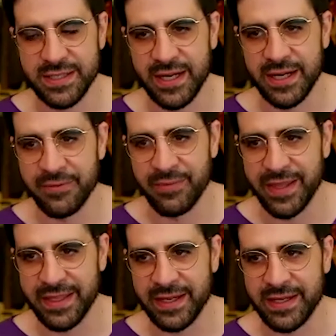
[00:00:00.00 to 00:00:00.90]
Um, I
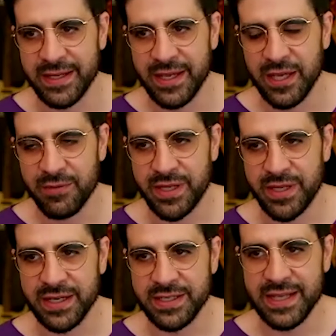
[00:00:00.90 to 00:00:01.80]
think
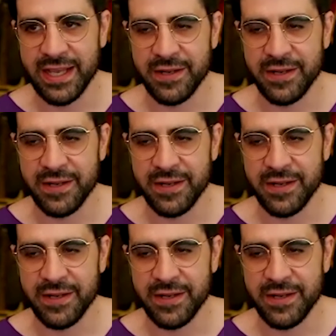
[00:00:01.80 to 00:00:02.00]
because I